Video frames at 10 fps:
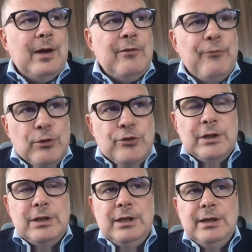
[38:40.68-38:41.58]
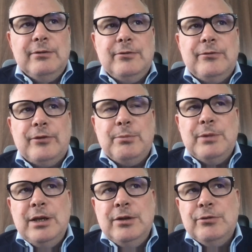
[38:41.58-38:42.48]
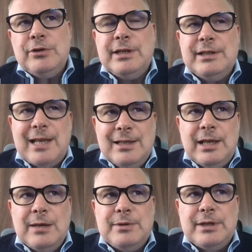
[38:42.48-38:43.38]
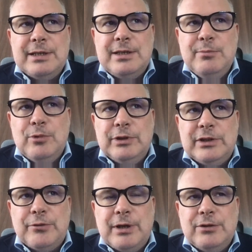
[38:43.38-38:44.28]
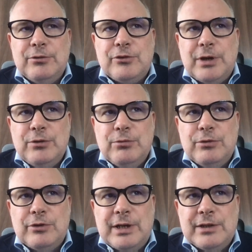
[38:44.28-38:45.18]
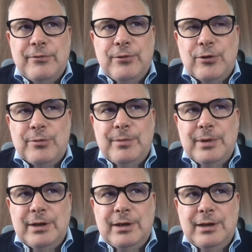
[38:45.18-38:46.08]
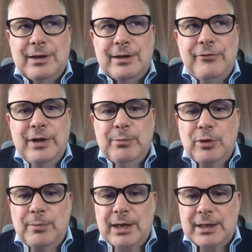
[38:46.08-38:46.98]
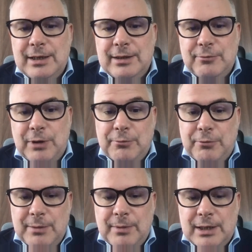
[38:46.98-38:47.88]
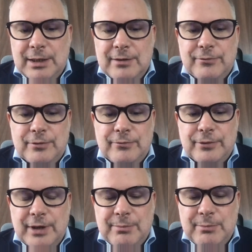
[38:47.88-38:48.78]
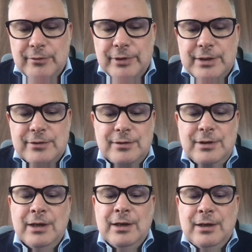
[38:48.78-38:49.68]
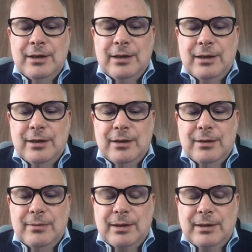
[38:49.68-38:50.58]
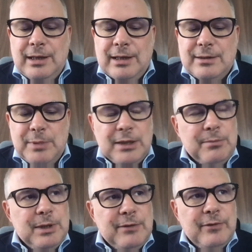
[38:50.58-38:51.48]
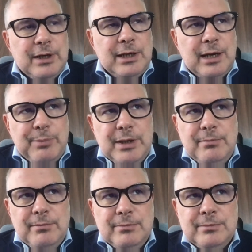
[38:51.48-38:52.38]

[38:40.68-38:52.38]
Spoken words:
Unfortunately, from the industry, sometimes I see more the trend to try to transform refillable market in one-way market for a number of reasons, and doesn't make me very happy,